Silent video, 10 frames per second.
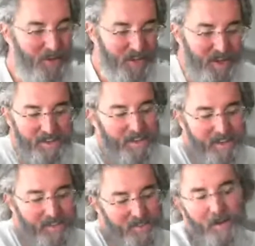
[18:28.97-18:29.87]
The other
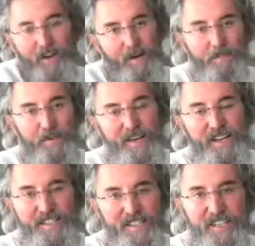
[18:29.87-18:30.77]
things are pretty
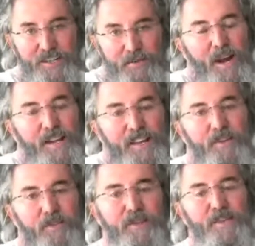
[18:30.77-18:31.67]
easy. You can write an
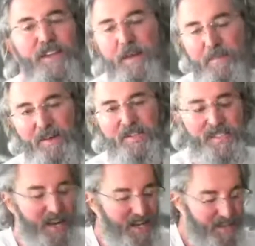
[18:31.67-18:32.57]
agreement about
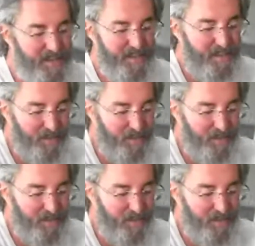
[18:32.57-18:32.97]
tithing.